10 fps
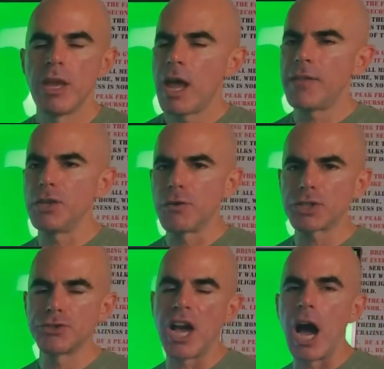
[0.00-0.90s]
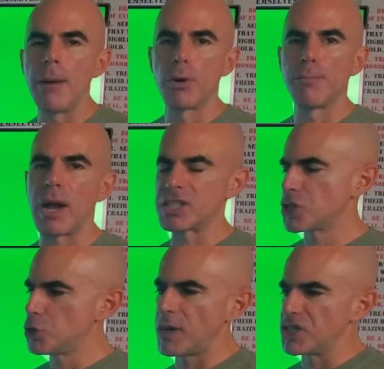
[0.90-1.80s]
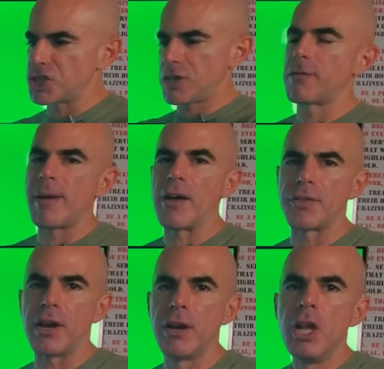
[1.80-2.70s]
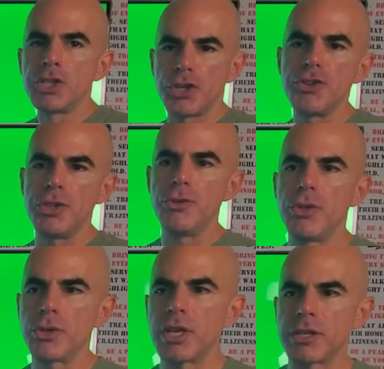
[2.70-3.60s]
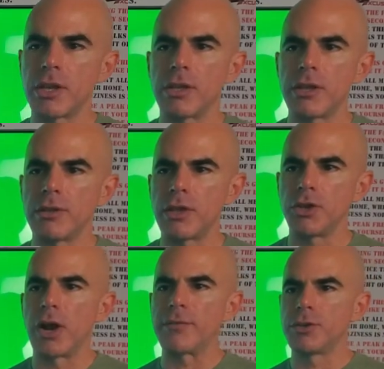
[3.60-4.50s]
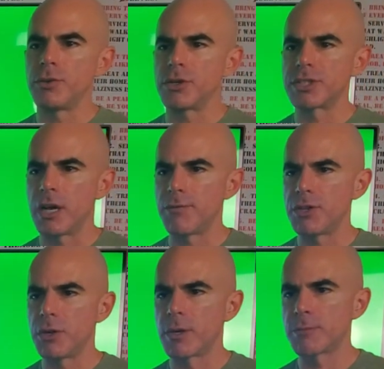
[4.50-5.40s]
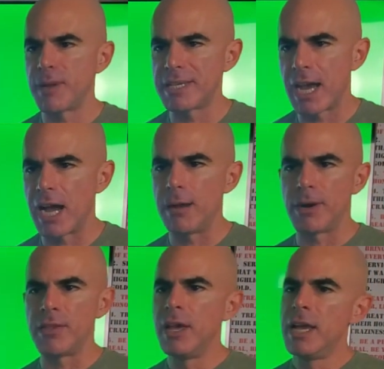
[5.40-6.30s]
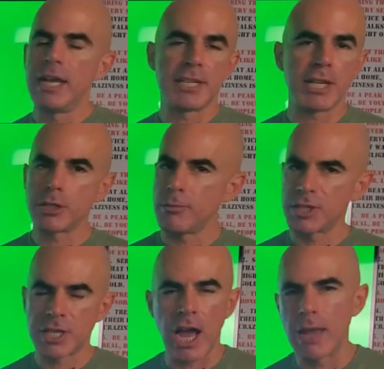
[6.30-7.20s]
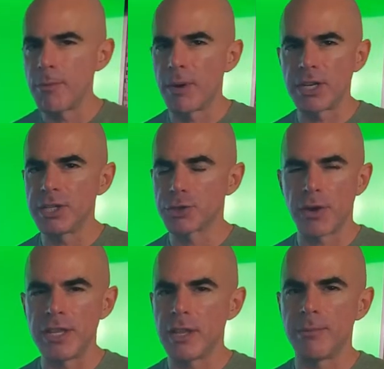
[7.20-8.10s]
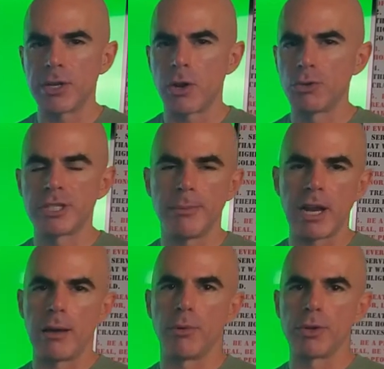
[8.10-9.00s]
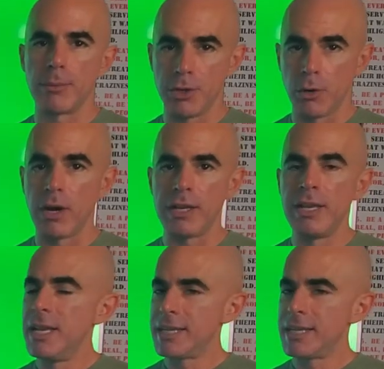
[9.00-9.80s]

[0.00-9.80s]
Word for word: And then you rush through the onboarding process because you want to just shove them out there. So you, you, you think that you, that you don't have to do it yourself and you don't want to spend time on it takes too much time and money to train them and coach them and onboard them. You know what?